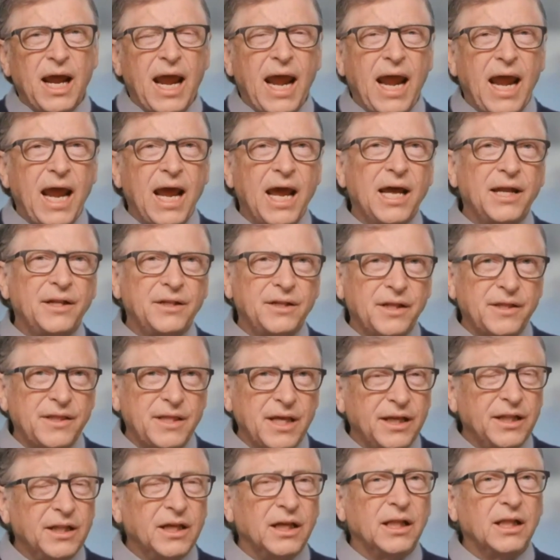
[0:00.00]
And the
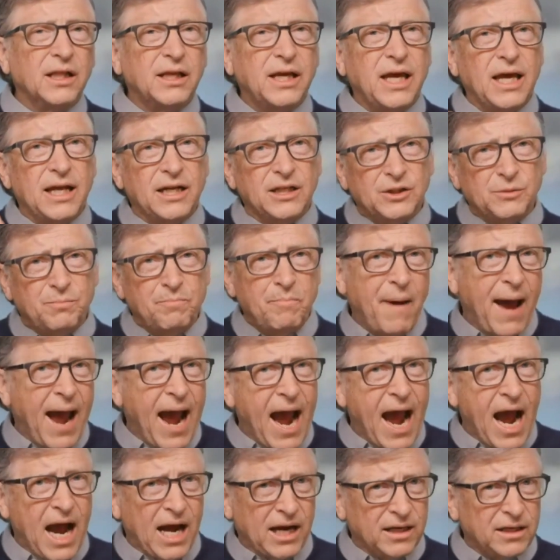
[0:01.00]
thing that'll get us
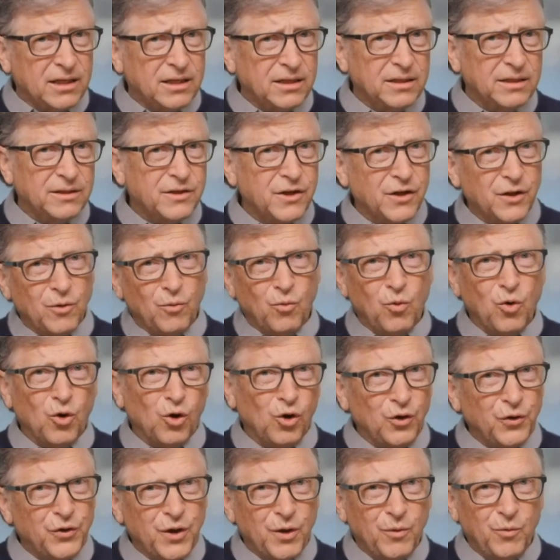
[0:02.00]
back to the
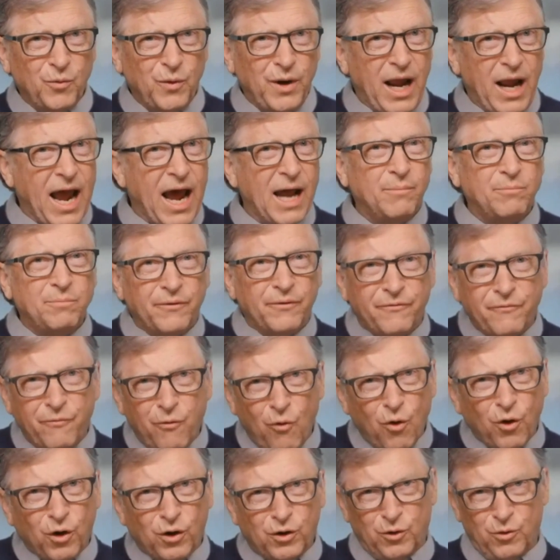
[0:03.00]
world that we had
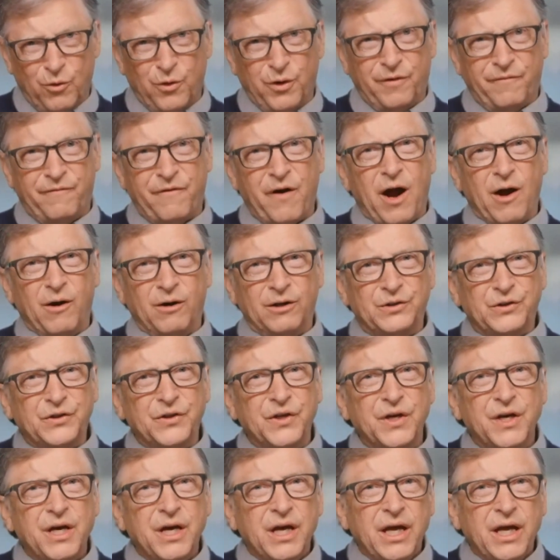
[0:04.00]
before coronavirus